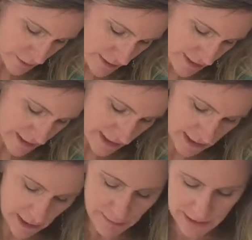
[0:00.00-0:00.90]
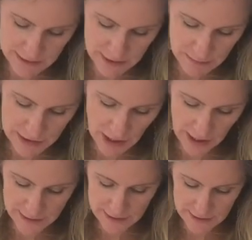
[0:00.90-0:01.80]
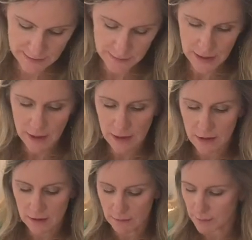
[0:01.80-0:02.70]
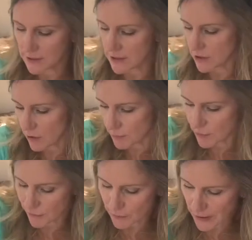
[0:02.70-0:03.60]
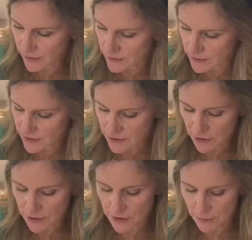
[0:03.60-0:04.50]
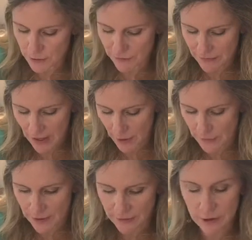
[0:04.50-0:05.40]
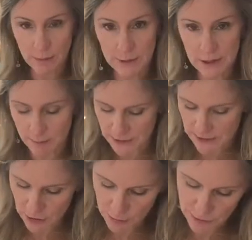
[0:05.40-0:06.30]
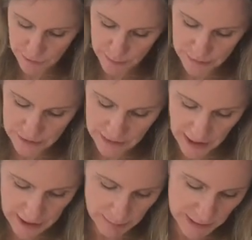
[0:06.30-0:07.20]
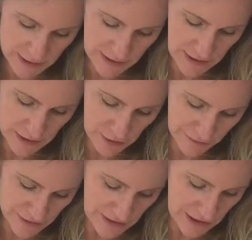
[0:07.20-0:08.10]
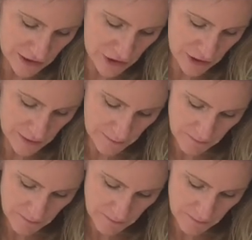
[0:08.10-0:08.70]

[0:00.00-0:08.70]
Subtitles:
can see it makes some dots, but they don't move around. They start to move out a little bit, but they don't move around a lot because the surface tension